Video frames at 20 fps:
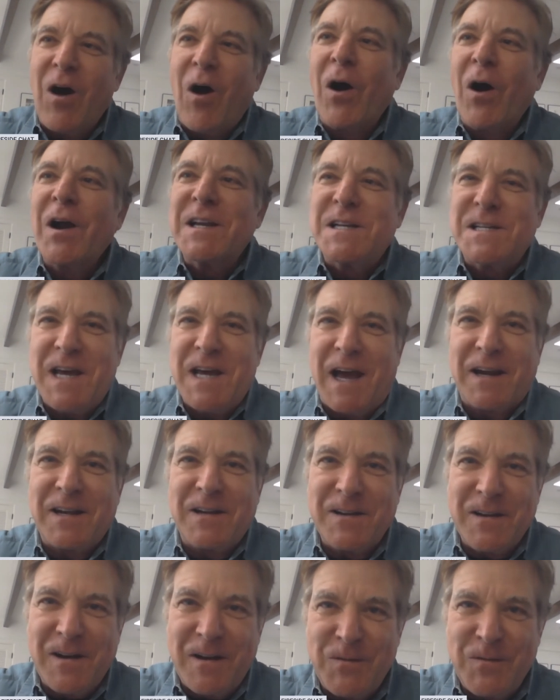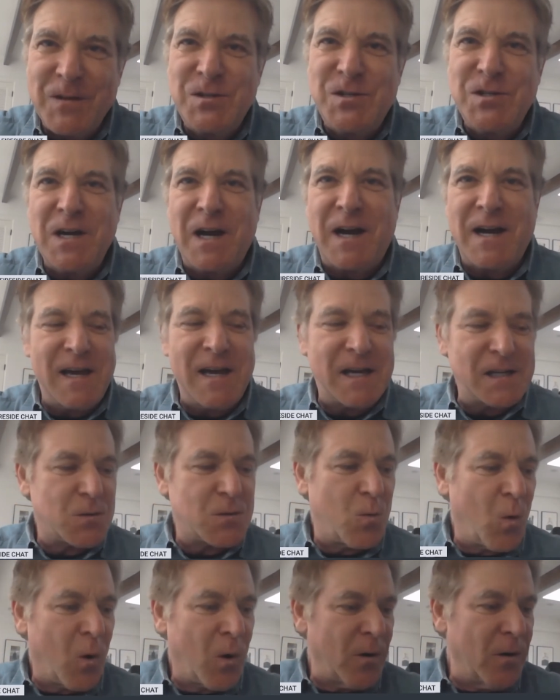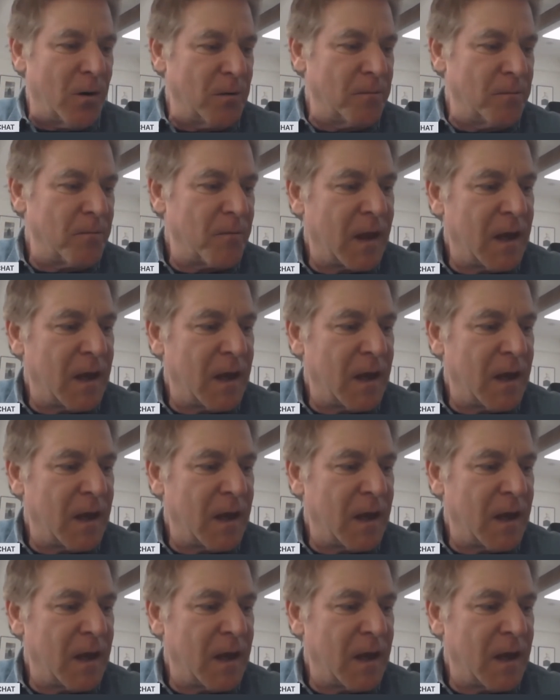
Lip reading: architect of the GIS world.